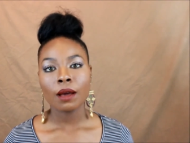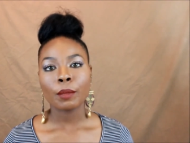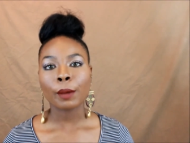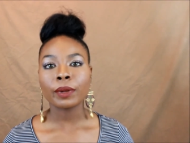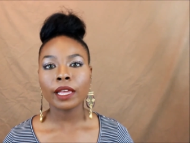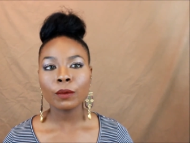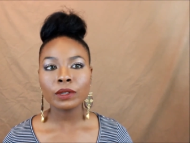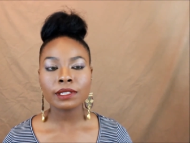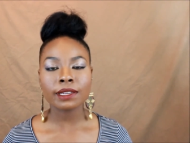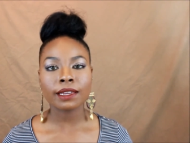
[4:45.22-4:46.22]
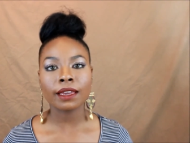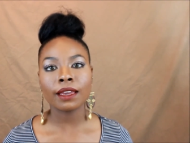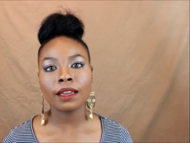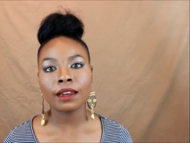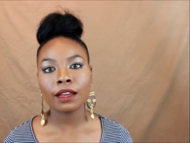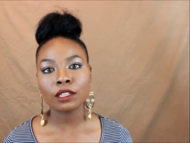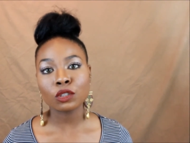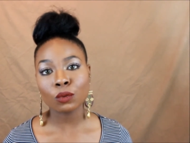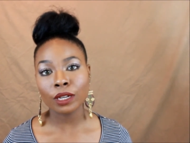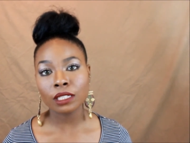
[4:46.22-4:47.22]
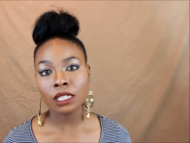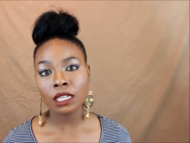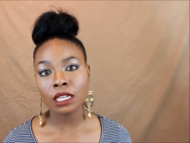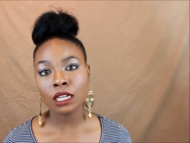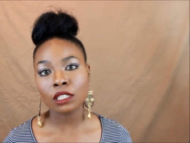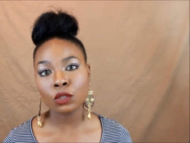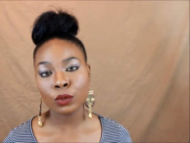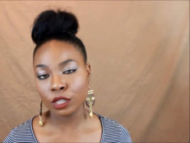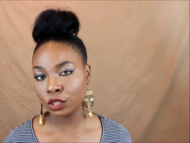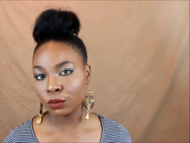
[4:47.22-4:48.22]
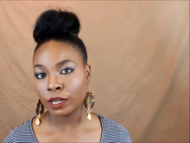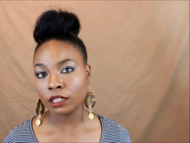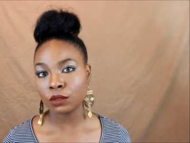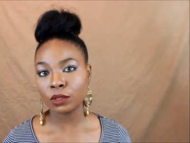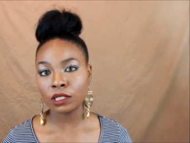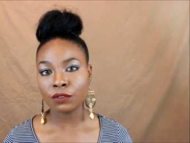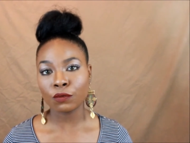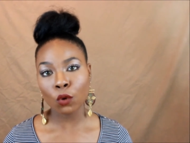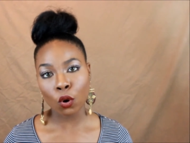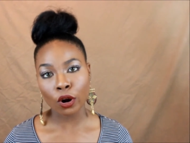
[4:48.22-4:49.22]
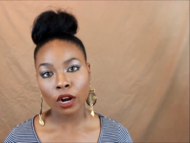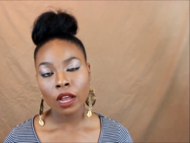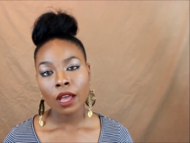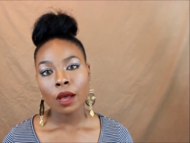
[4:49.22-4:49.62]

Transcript: My plan was to get a twenty, a twenty-two, and a twenty-four,